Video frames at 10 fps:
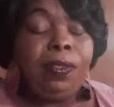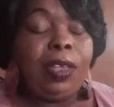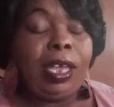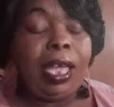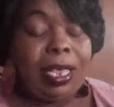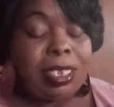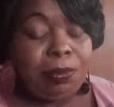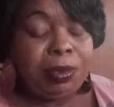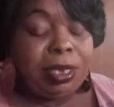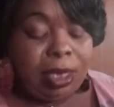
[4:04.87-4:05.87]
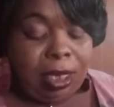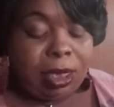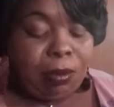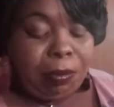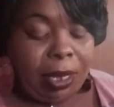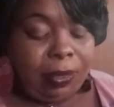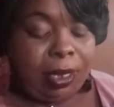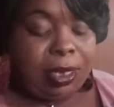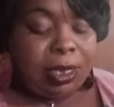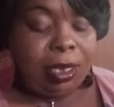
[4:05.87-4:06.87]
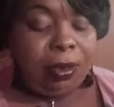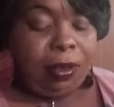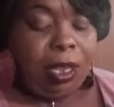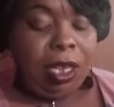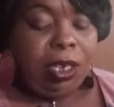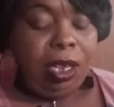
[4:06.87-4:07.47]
they got some sense about themselves